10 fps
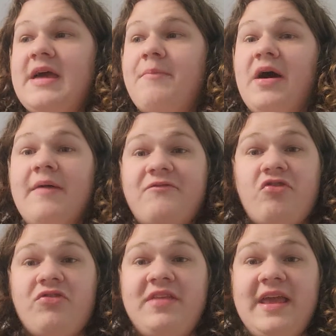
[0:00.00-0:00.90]
But I'm
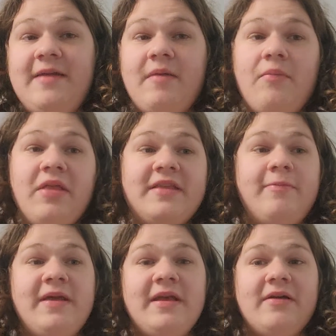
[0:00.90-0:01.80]
for the team. I would like
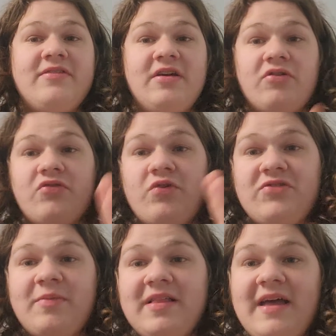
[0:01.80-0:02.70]
to be a Seahawk for the
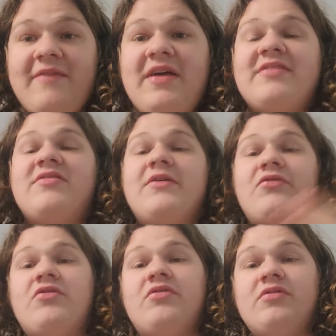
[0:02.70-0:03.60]
rest of my life. That's a
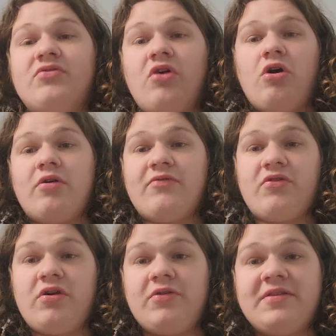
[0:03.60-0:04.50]
different talk
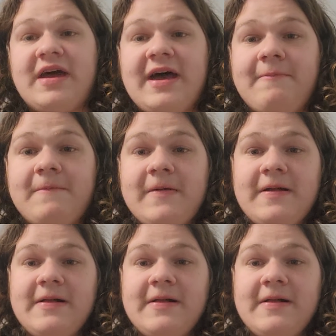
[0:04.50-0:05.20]
for another time.